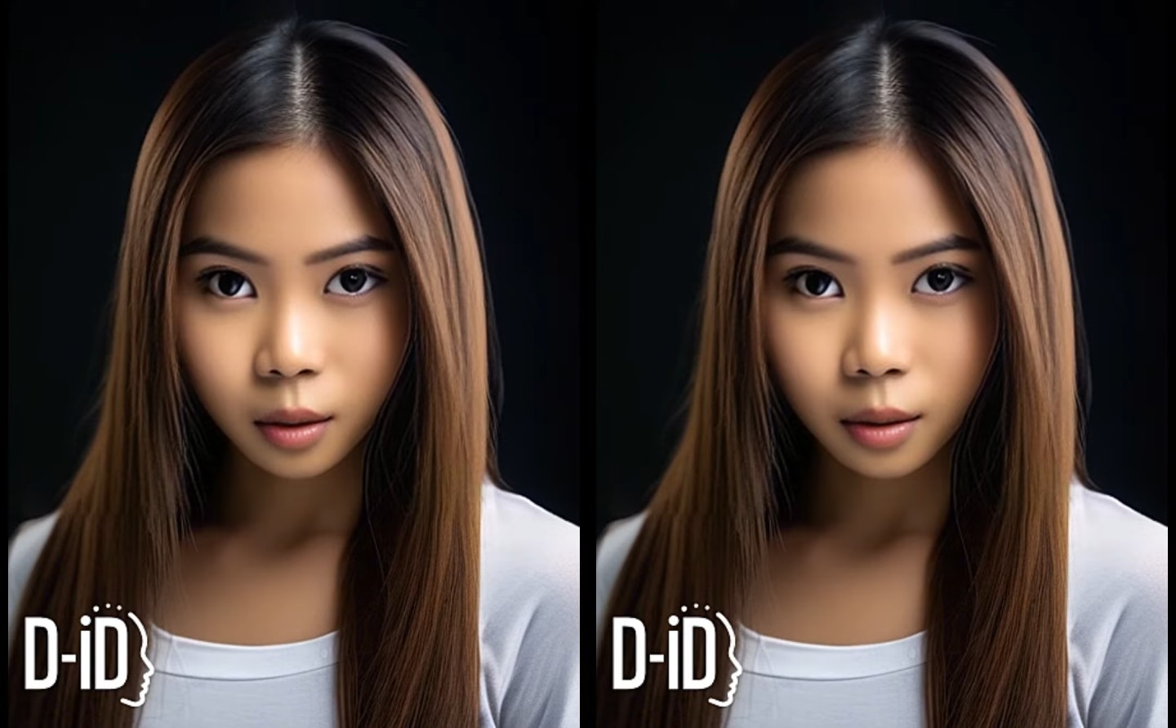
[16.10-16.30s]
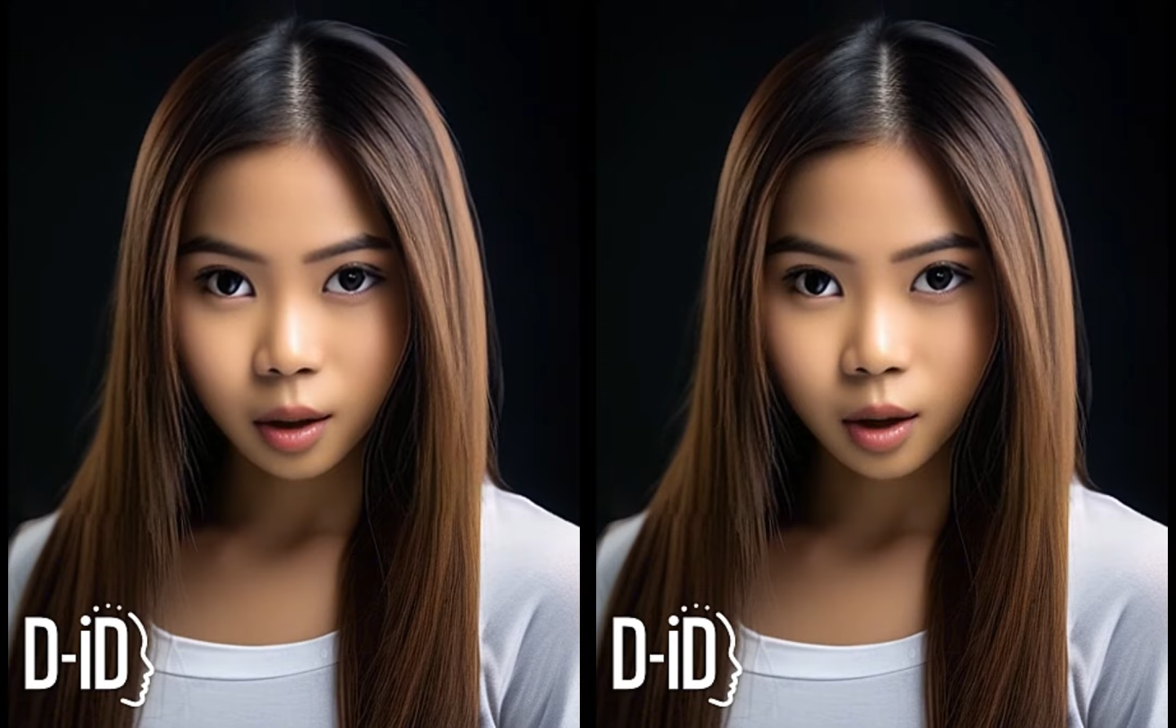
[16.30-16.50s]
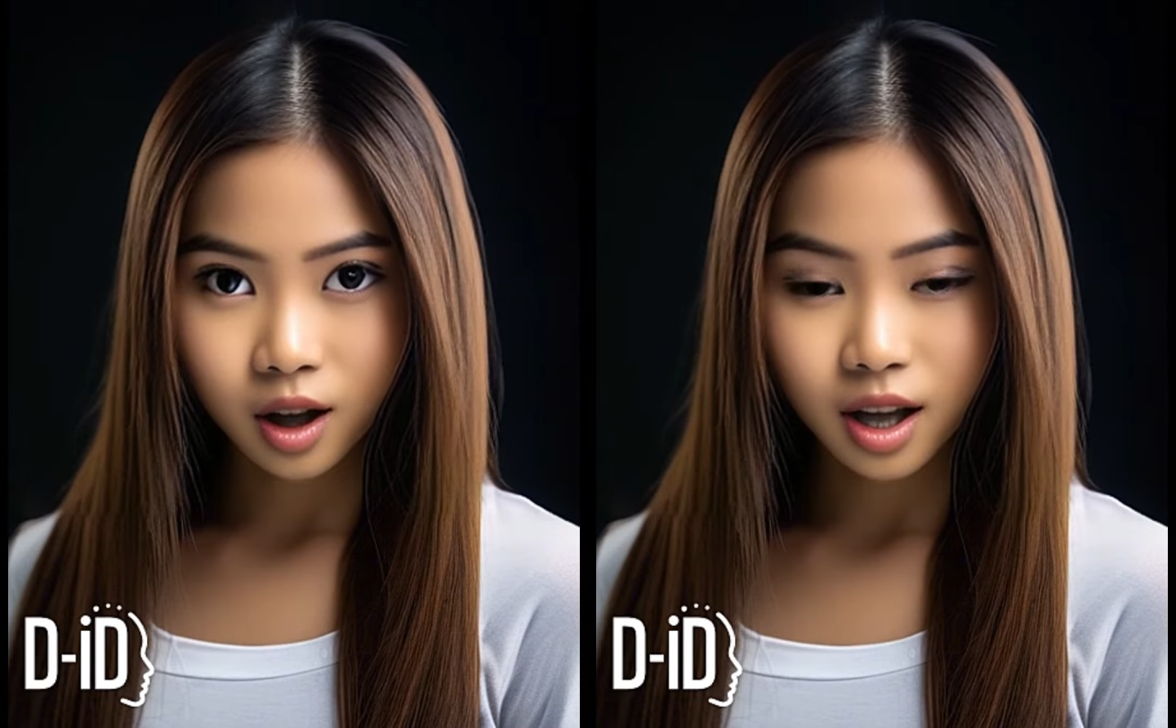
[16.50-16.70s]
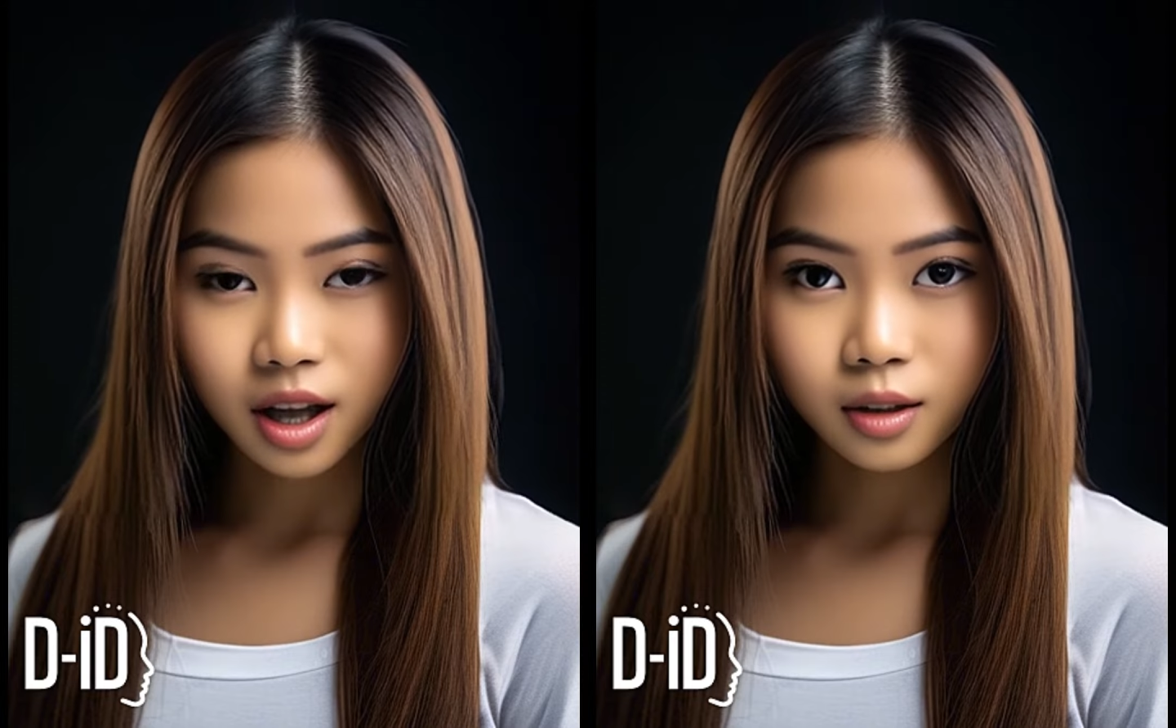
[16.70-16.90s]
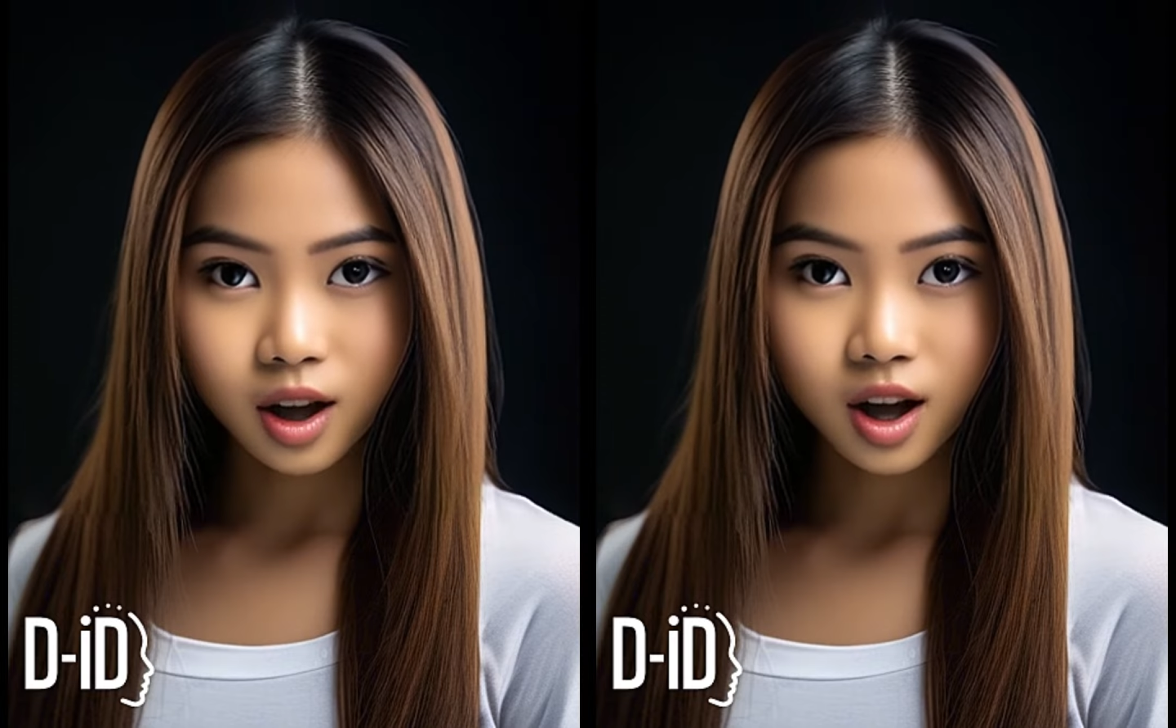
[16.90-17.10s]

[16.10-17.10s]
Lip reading: Memories of